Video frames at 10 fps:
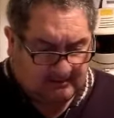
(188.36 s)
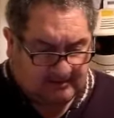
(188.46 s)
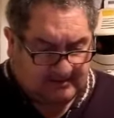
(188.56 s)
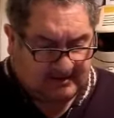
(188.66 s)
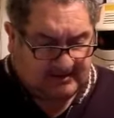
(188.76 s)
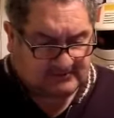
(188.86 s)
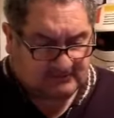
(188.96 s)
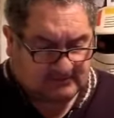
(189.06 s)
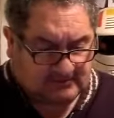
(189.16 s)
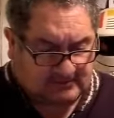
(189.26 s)
The
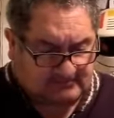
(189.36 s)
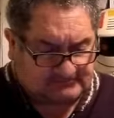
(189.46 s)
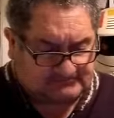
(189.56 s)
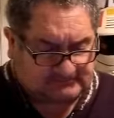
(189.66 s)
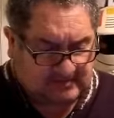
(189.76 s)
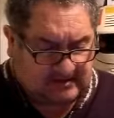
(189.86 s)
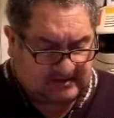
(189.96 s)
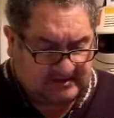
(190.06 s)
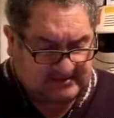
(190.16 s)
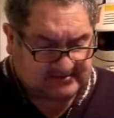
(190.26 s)
next one
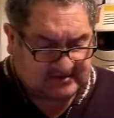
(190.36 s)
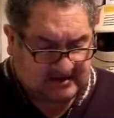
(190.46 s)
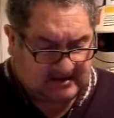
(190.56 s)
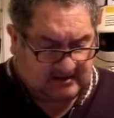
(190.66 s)
is